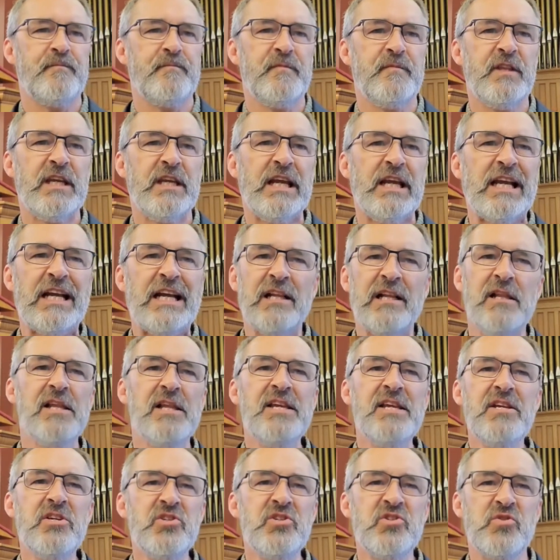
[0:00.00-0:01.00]

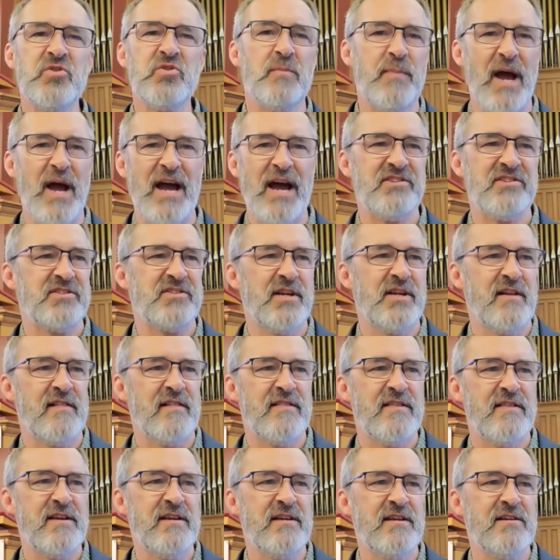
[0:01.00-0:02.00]
clings to passing
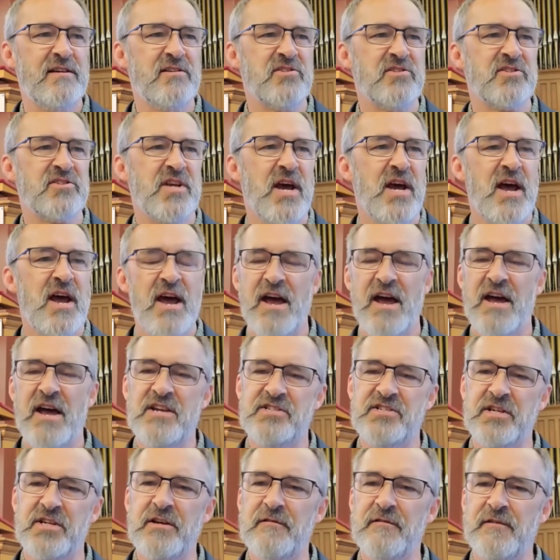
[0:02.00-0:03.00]
things as
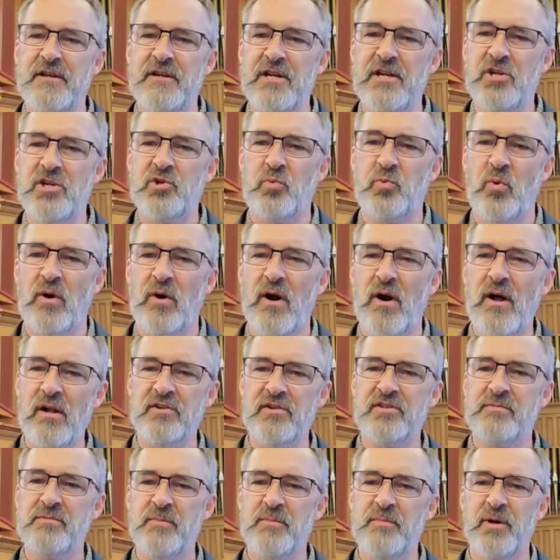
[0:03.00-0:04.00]
if each were
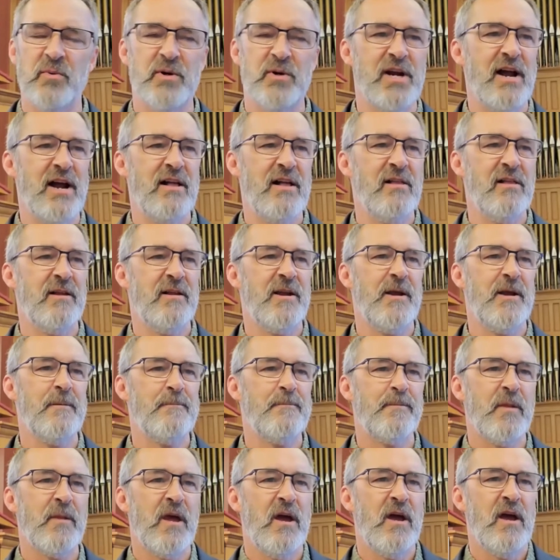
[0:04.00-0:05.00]
ultimate reality.
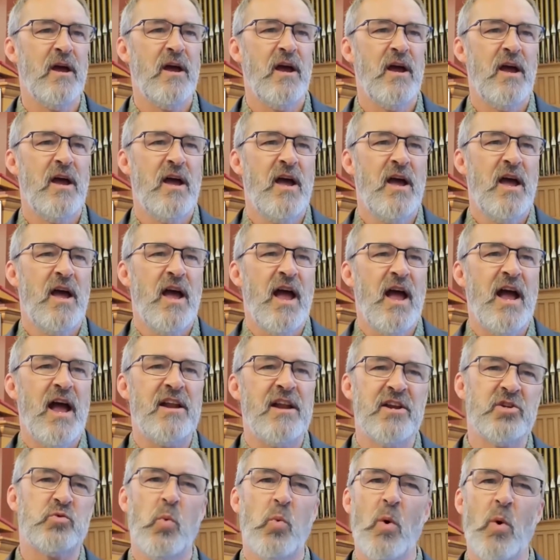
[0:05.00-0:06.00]
And as
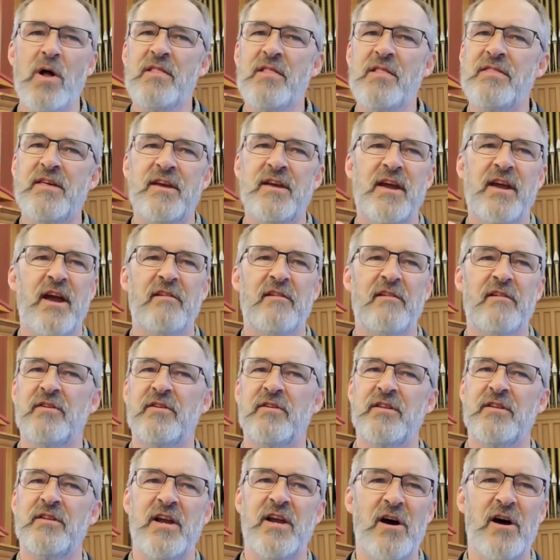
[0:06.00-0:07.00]
one thing after the
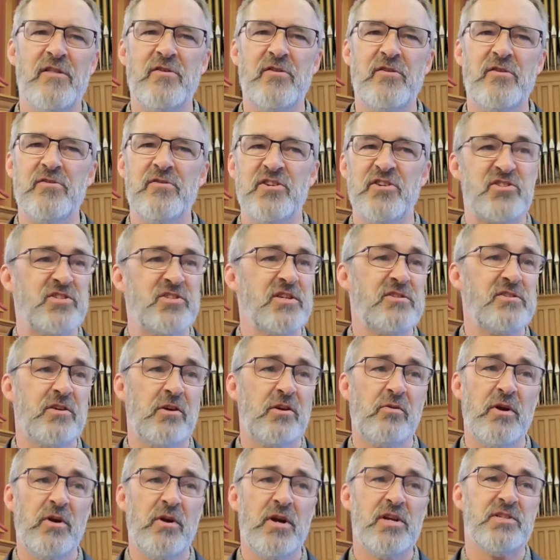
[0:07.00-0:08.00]
other
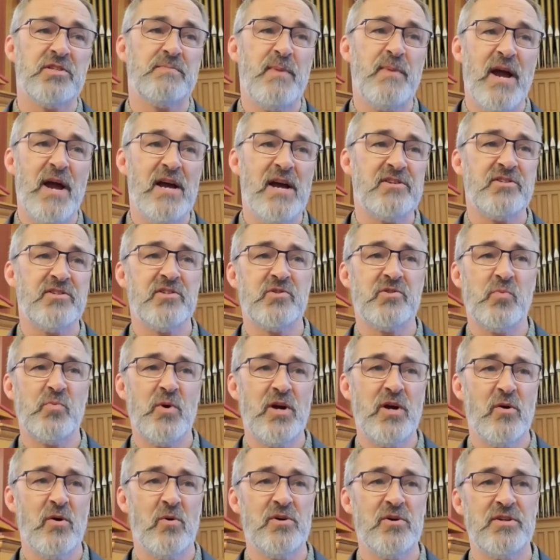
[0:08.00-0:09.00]
disintegrates, passes away,
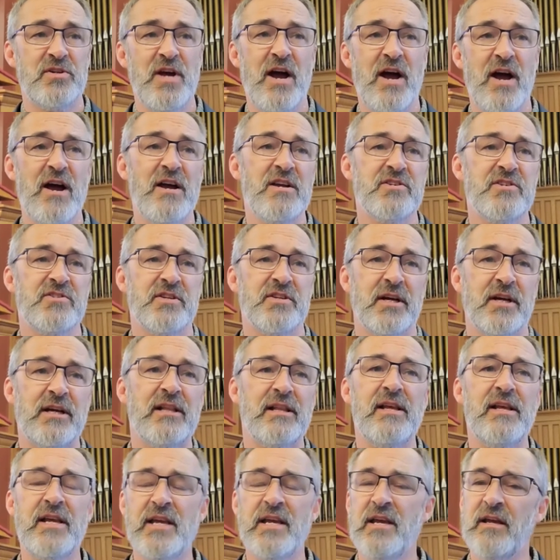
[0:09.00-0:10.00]
or dies, the
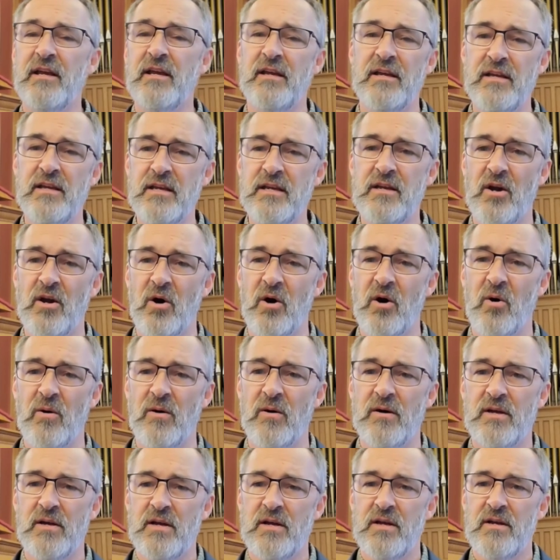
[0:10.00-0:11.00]
clinging ego
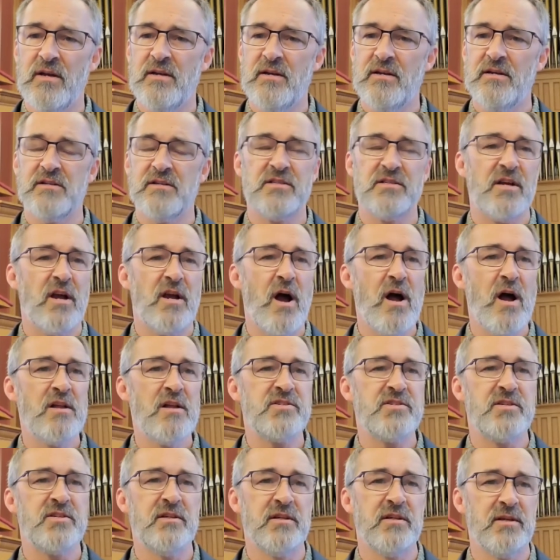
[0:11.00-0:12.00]
is
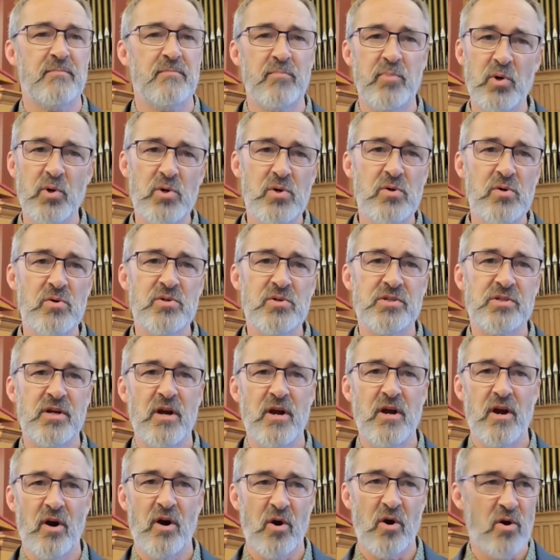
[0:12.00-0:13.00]
constantly bruised,
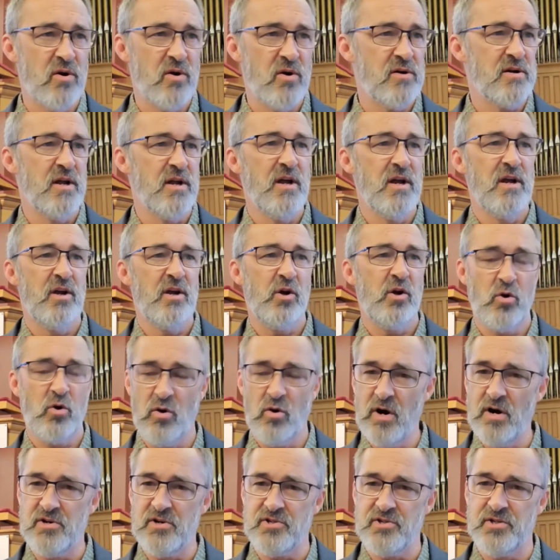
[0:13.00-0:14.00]
hurt,
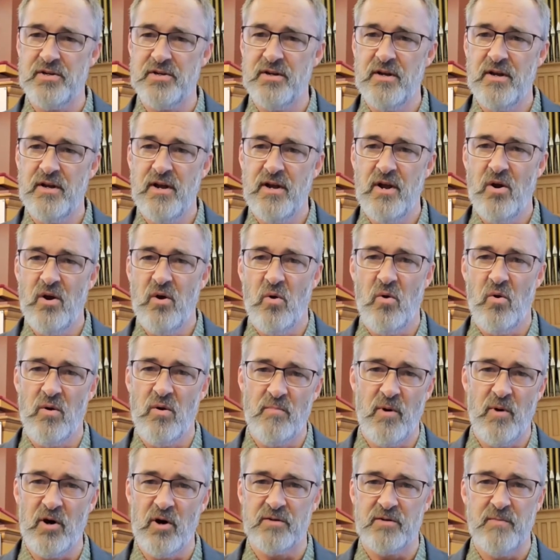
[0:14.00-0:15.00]
crushed, or
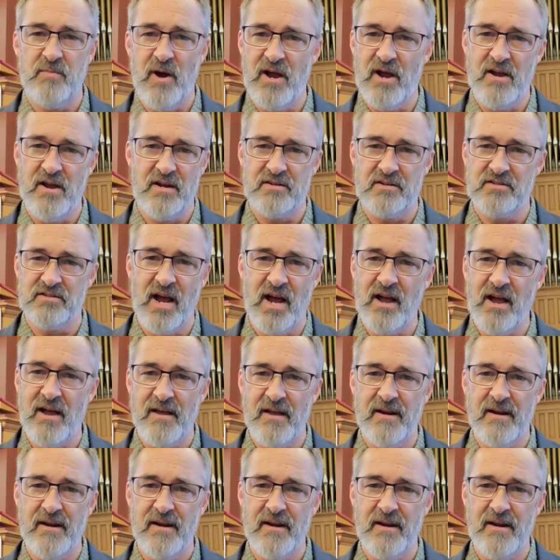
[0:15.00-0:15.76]
marked by anxiety.